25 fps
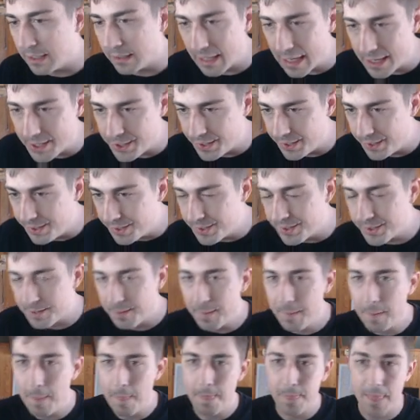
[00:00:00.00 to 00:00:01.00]
of Legends.
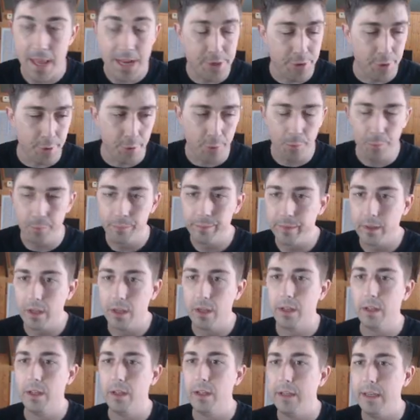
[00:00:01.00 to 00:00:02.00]
They do.
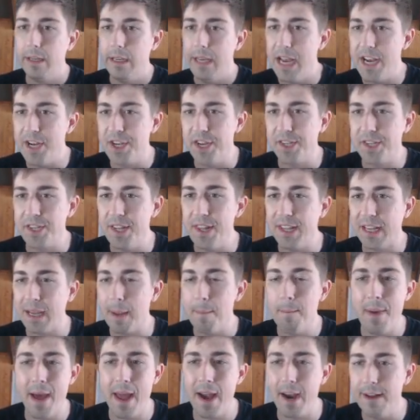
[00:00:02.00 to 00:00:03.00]
It's just in the
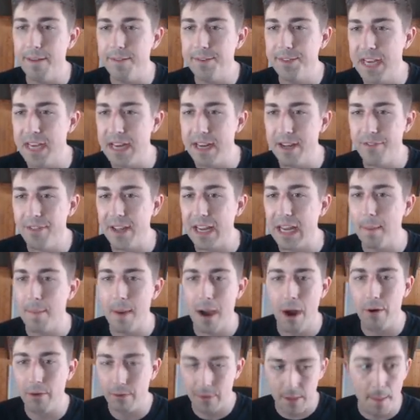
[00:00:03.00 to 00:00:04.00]
competitive scene. The thing
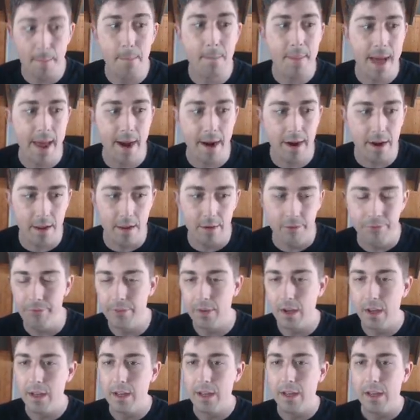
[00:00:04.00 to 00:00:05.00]
about
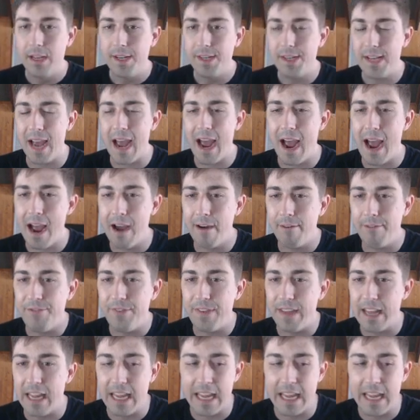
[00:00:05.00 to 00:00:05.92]
competitive, to have